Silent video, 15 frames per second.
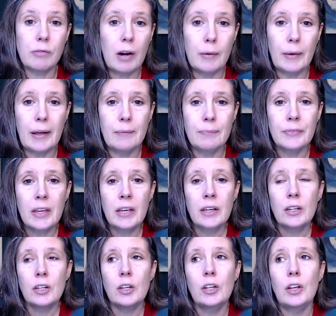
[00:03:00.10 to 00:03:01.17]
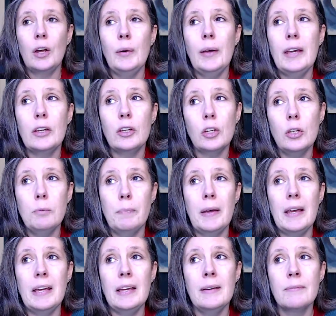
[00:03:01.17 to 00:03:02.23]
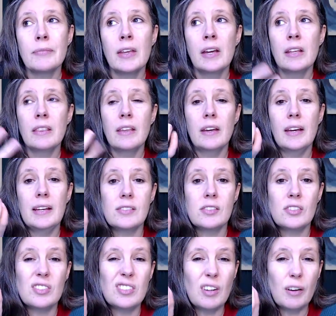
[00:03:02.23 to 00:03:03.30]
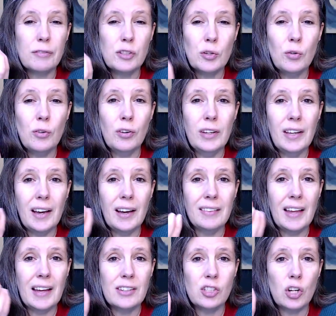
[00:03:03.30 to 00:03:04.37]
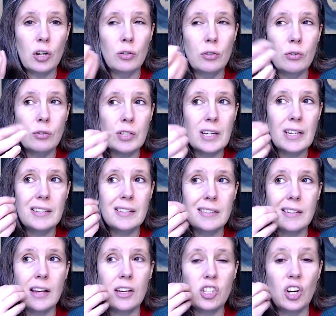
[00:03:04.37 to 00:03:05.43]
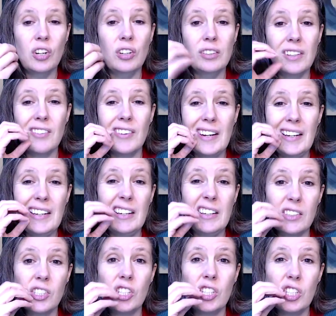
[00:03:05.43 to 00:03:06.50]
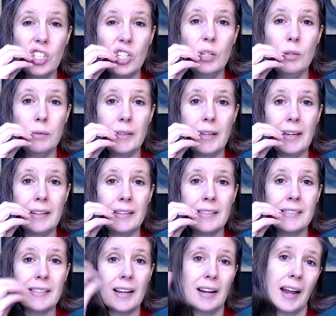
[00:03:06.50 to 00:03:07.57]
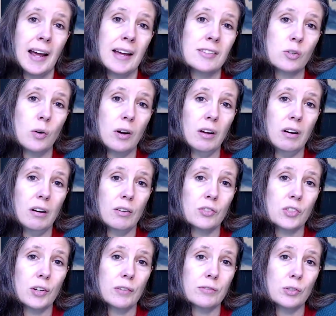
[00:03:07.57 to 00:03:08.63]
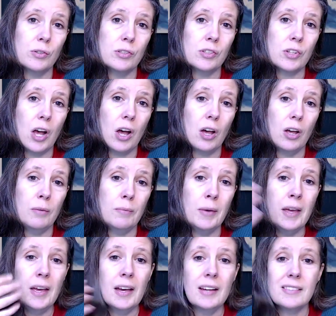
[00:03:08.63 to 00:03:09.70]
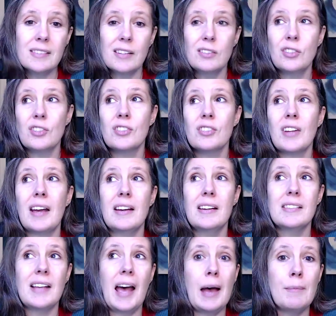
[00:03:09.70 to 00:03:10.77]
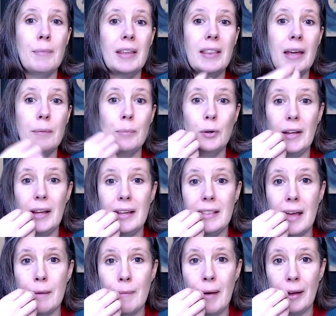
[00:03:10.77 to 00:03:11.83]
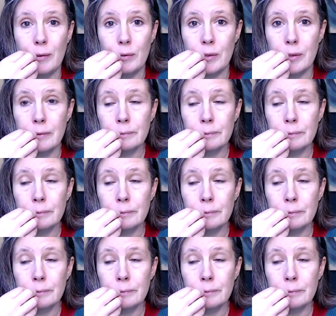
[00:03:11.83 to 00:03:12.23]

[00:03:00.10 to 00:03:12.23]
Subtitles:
throw it. It could be that it's a soft toy and that child is a child that really likes to chew things and has quite a lot of soft toys at home. And so just as a habit, they put it in their mouth.